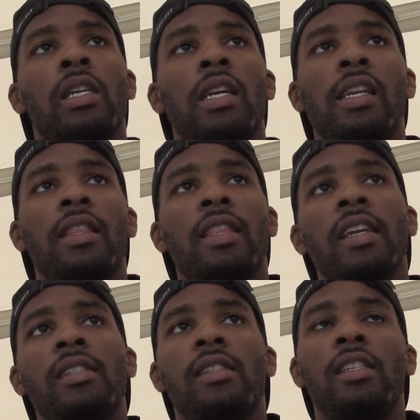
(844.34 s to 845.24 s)
and the
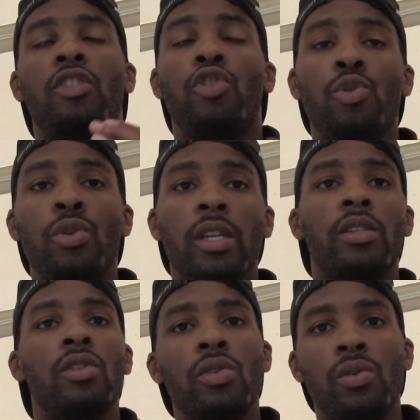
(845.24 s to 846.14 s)
things that you can
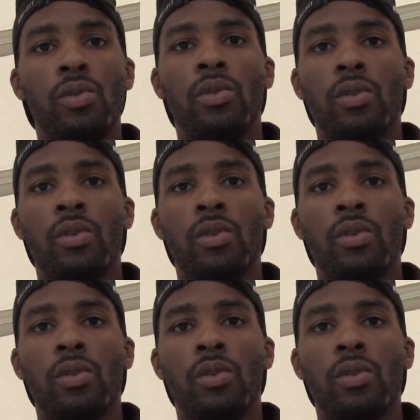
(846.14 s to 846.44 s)
do,